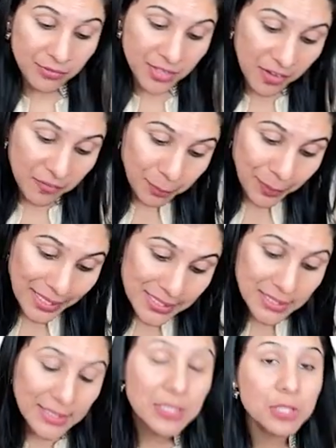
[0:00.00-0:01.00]
We have
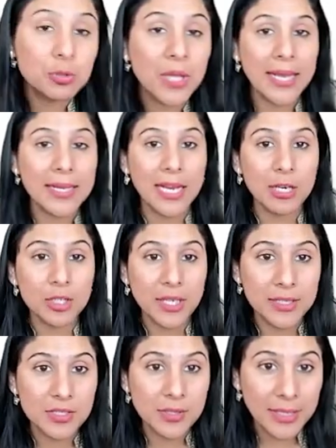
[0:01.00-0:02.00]
placed it into the
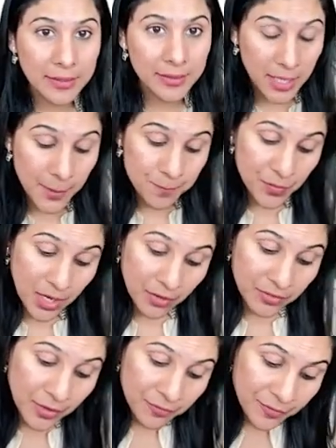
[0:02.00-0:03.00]
ankylotic area.
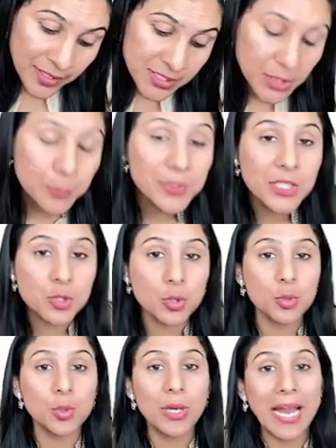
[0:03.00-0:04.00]
We have fixed it with a
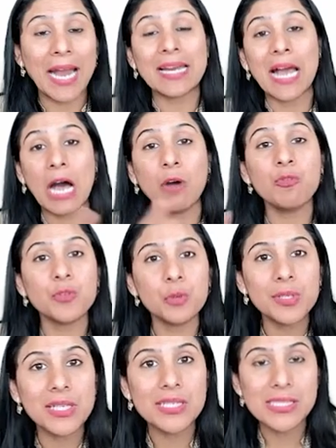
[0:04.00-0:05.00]
screw and how
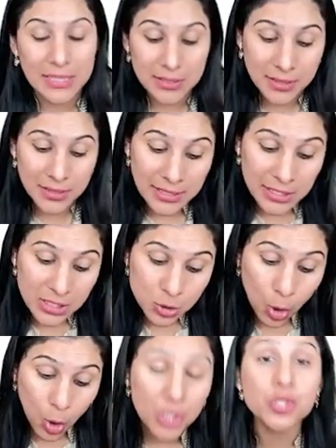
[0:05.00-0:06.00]
few years later it has
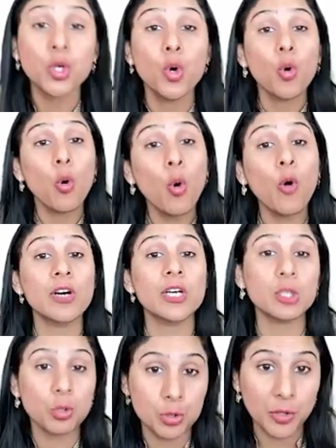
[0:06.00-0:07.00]
caused
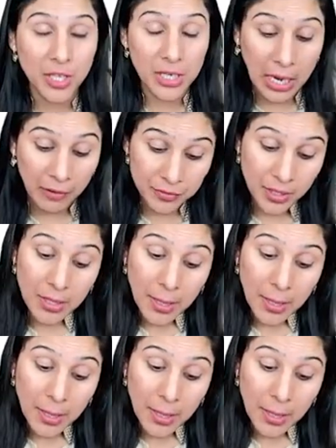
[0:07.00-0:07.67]
overgrowth of the calf.